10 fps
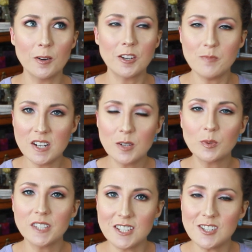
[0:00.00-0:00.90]
committed
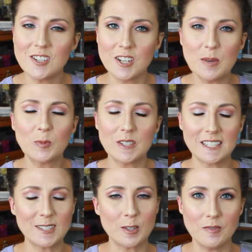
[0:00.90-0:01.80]
relationship with
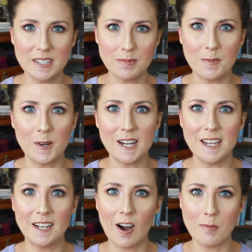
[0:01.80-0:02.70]
a service member
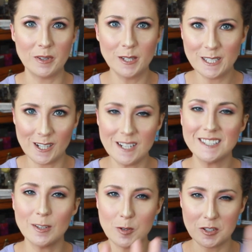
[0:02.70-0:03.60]
in our military.
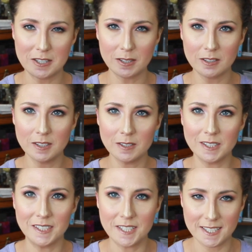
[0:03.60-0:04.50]
So just
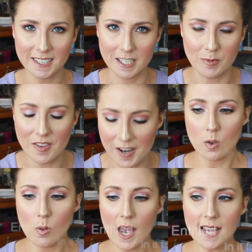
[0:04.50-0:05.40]
disclaimer there.
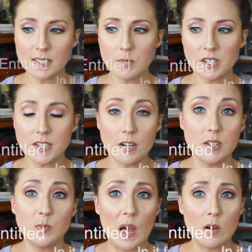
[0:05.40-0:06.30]
So as a military
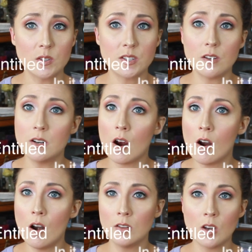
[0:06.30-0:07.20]
spouse, there
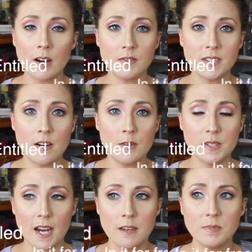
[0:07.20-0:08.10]
are a lot of
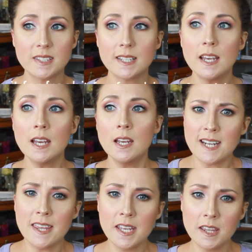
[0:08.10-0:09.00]
stereotypes.
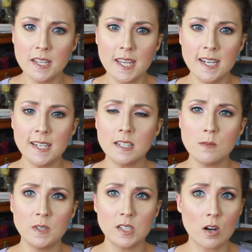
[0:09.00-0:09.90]
I think that they need to
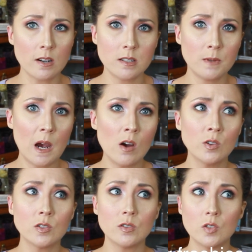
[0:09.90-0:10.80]
be talked
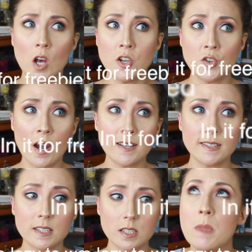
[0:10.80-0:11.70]
about,
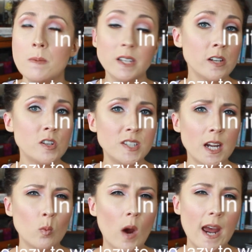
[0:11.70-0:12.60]
addressed, maybe
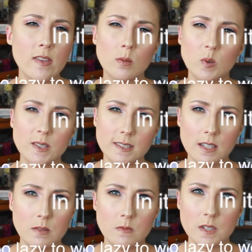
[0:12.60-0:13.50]
understand why they're
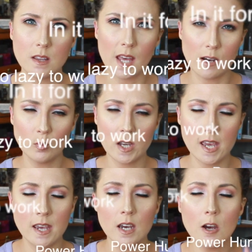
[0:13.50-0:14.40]
perceived that
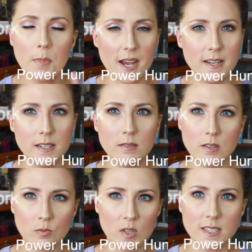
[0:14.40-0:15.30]
way by
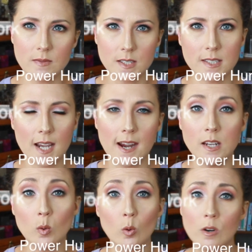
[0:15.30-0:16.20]
the rest of
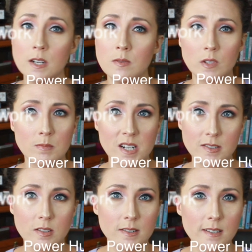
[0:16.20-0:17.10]
society or even
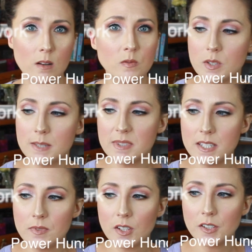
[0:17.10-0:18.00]
amongst ourselves. So
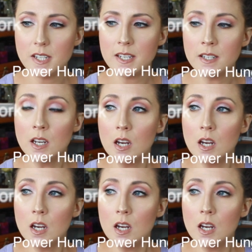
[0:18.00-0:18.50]
specifically,